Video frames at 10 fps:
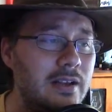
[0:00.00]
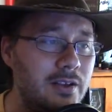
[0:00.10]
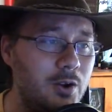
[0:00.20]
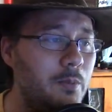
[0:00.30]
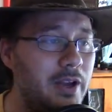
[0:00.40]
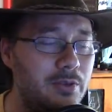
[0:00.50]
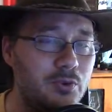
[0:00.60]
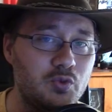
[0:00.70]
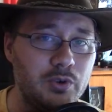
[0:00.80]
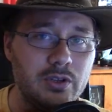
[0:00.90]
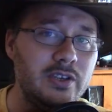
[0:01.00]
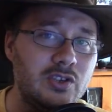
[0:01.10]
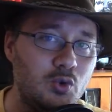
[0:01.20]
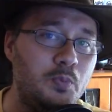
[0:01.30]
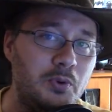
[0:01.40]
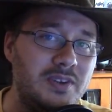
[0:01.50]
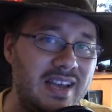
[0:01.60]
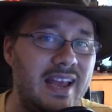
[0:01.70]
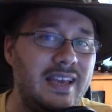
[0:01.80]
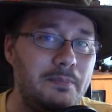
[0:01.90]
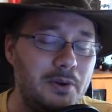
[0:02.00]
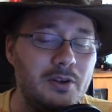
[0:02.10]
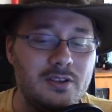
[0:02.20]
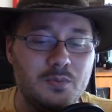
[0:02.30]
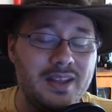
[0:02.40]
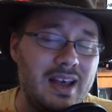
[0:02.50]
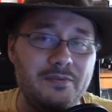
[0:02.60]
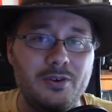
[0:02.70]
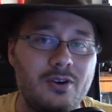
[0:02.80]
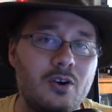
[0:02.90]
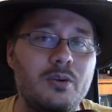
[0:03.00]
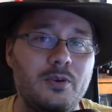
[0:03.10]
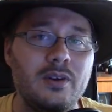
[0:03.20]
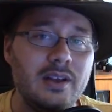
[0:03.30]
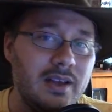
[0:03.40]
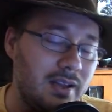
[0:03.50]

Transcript: you know, make those really super tanky builds with heavier armor